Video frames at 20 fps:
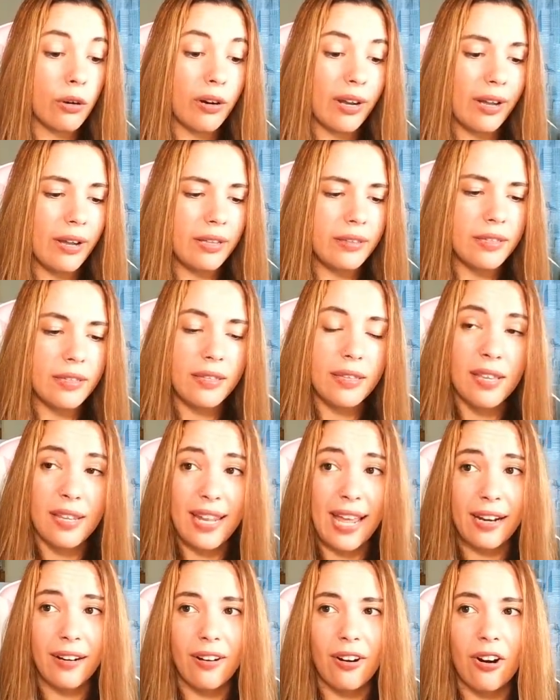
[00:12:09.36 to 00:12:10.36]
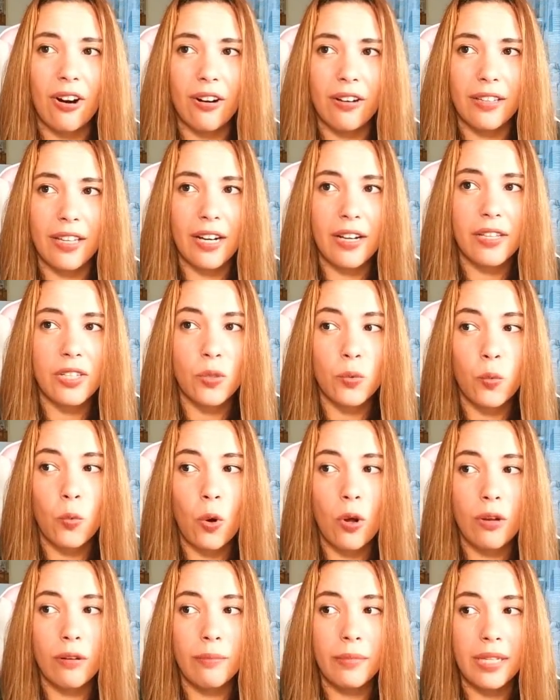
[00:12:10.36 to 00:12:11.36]
it's another card that has
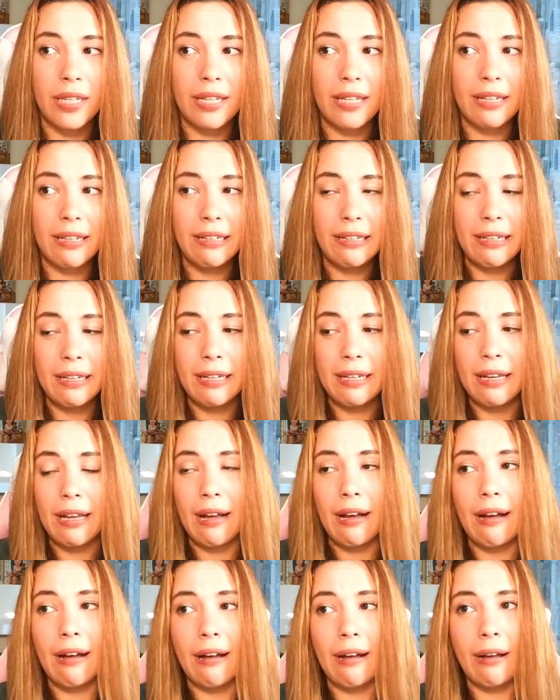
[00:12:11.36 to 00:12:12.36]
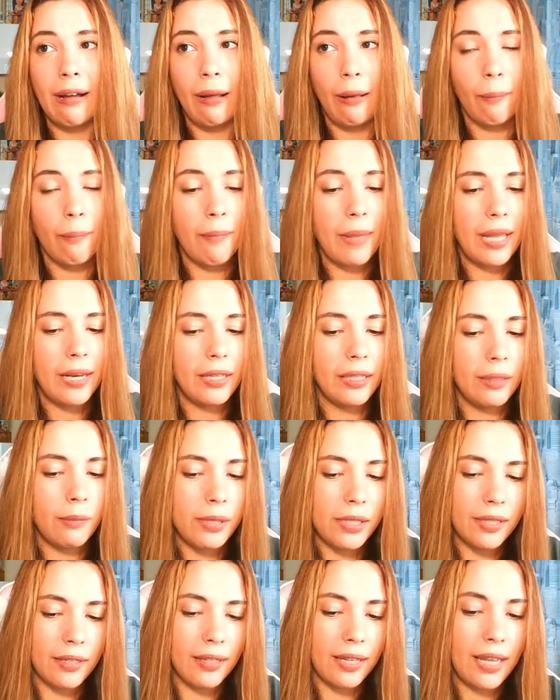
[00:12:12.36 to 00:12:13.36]
won me many
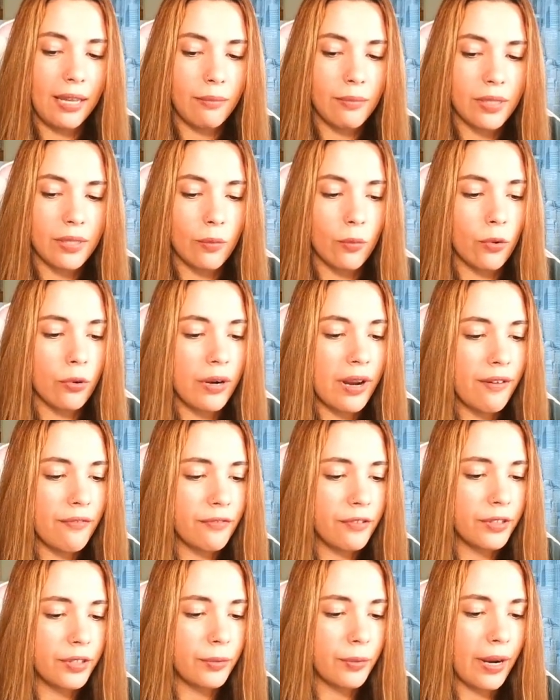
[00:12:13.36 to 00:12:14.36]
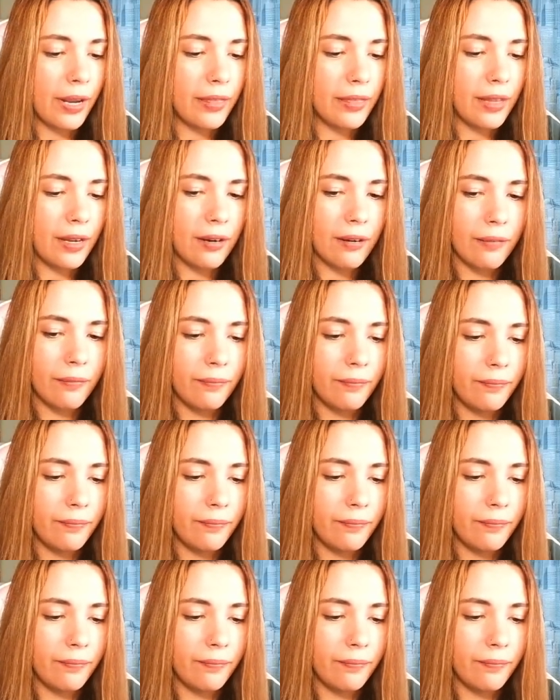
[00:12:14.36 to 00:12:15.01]
limited games. War effort right there.